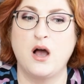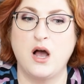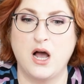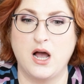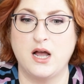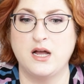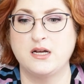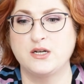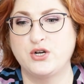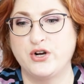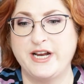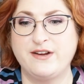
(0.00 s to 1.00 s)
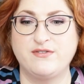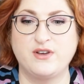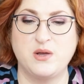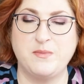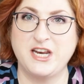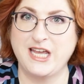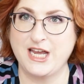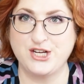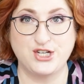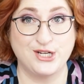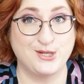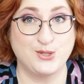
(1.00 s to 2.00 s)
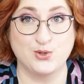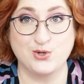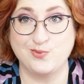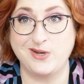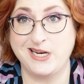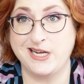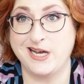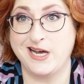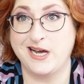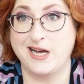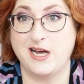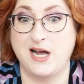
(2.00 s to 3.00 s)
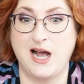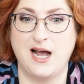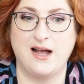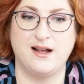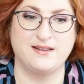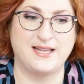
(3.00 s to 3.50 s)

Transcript: uh, creative communication, social media, uh,